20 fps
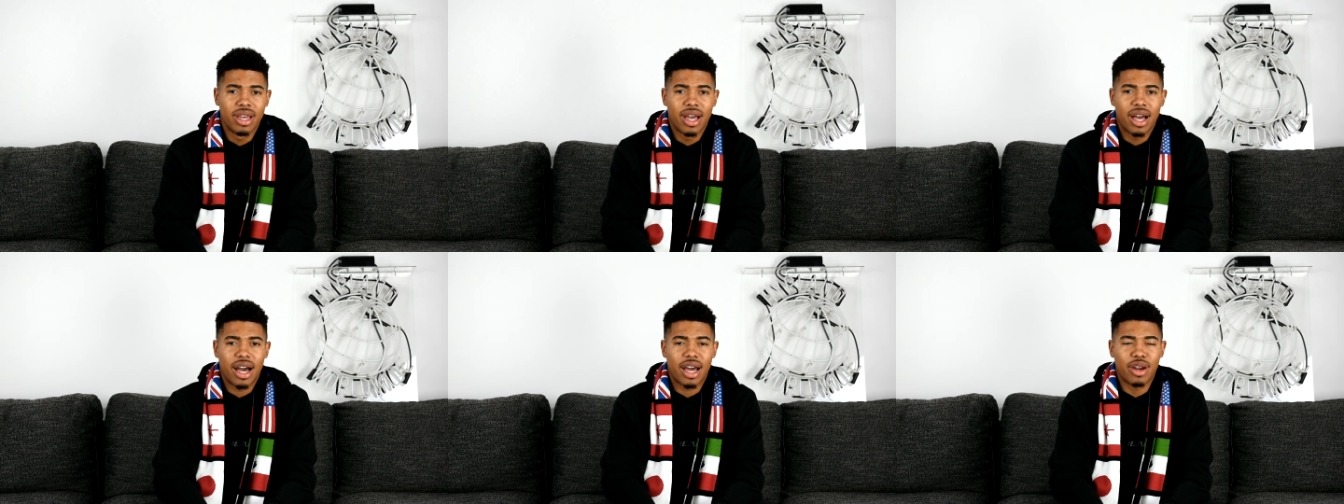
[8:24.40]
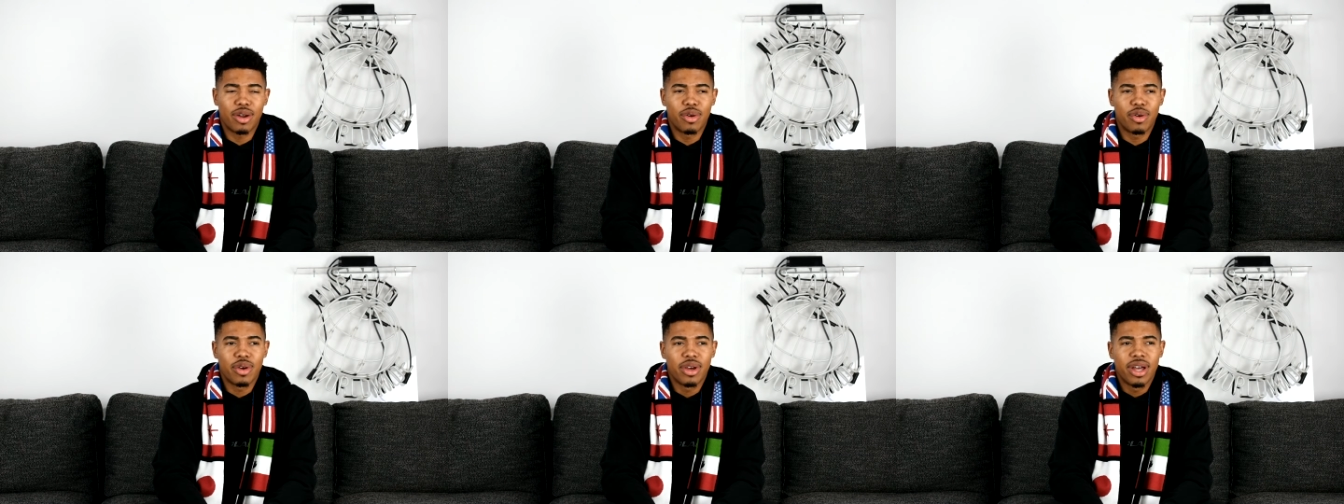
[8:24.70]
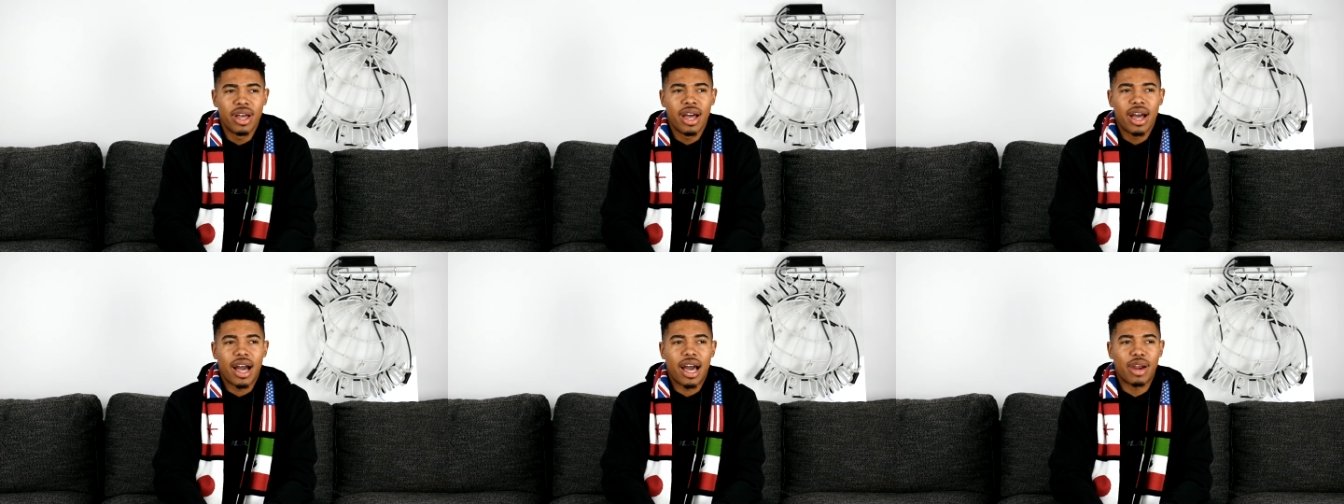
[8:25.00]
I don't
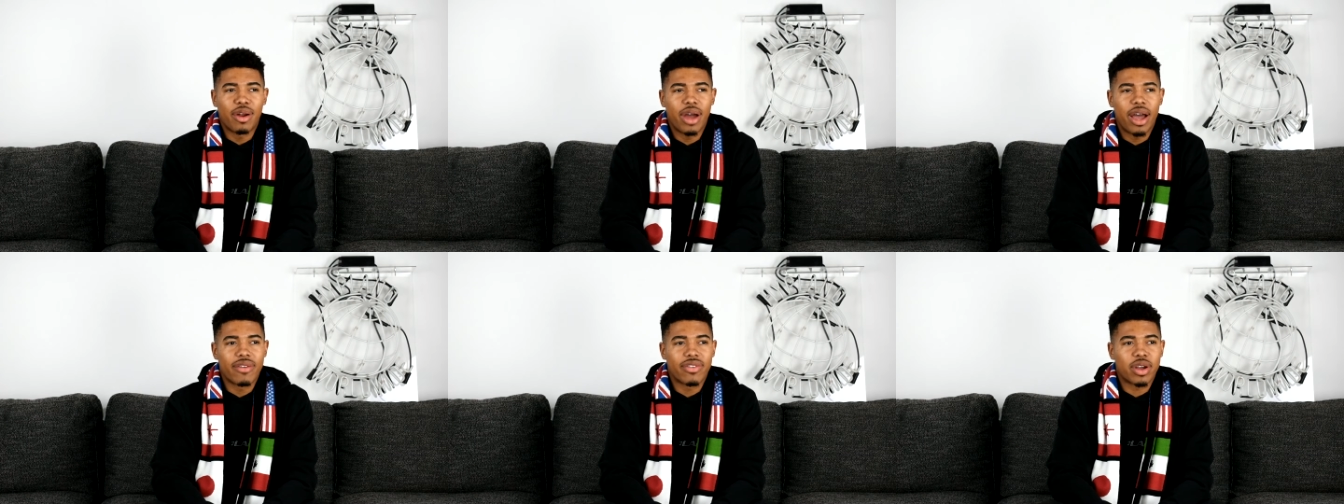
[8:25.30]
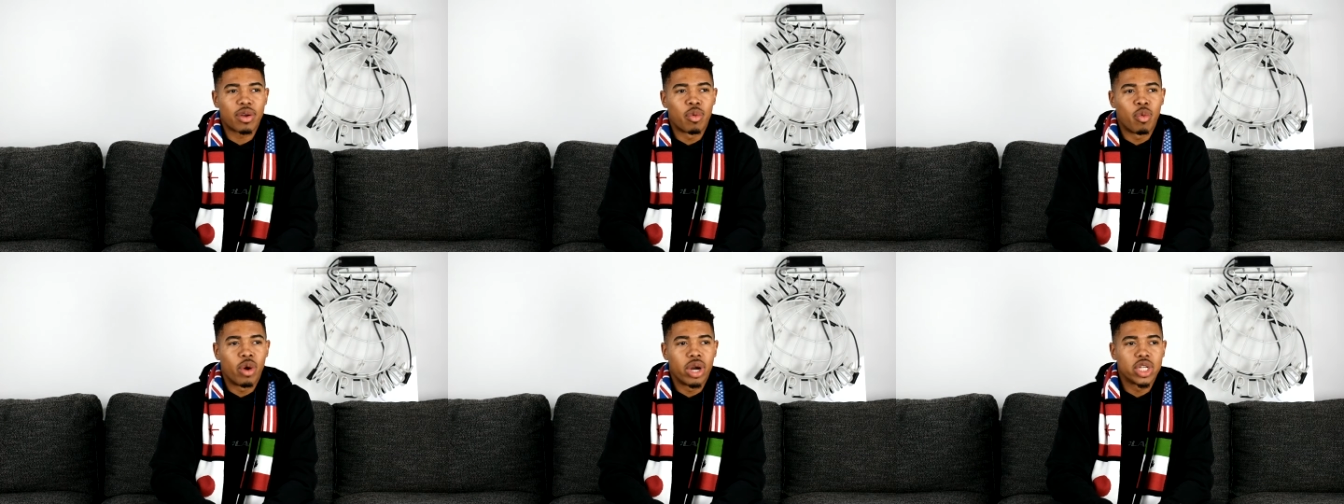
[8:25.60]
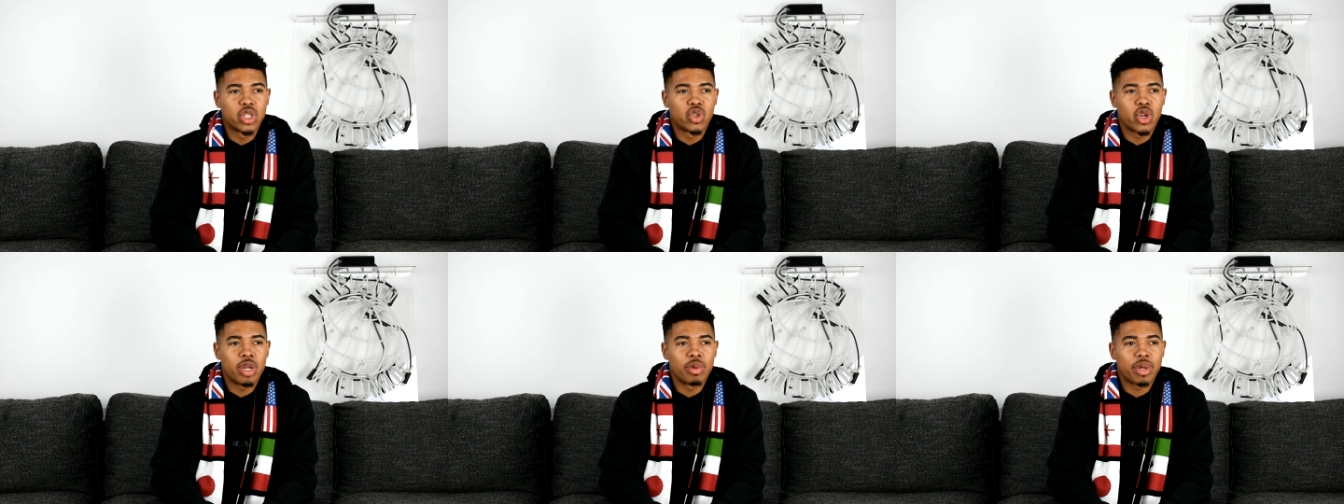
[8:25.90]
have like
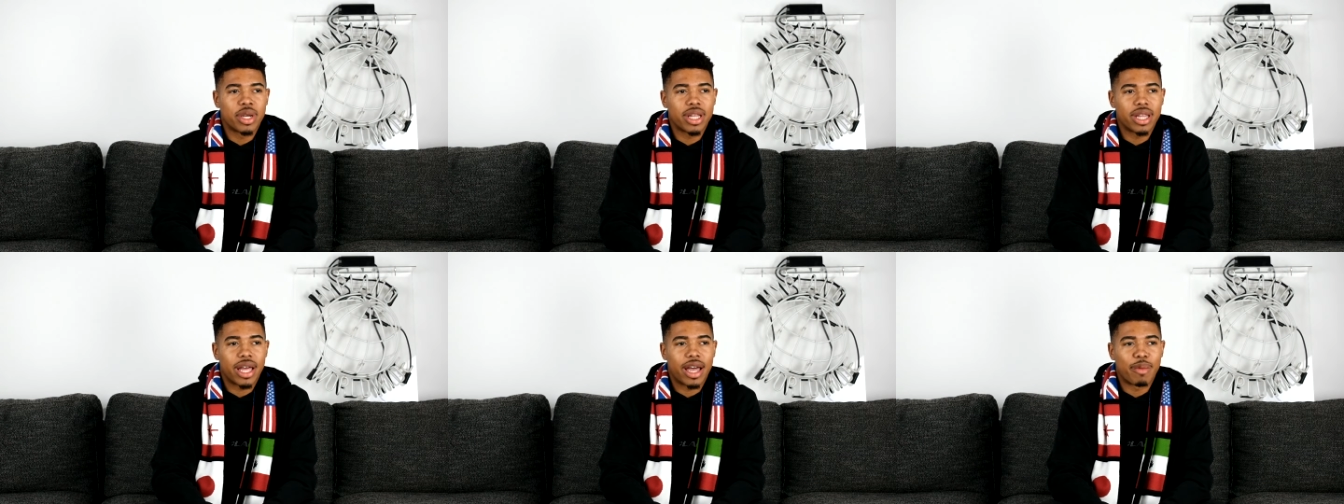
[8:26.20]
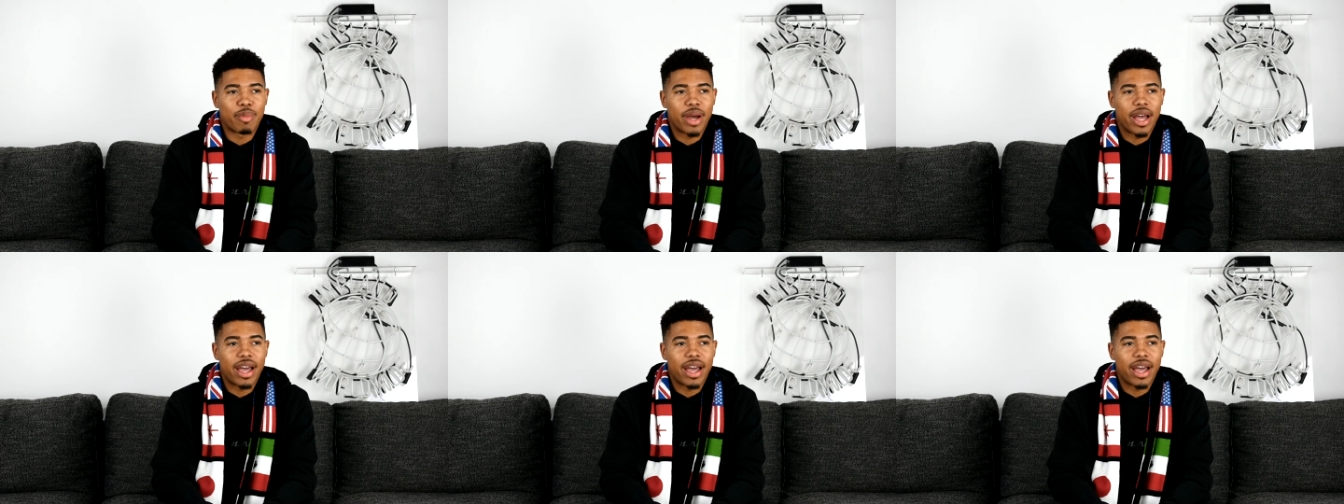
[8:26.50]
one dream collab.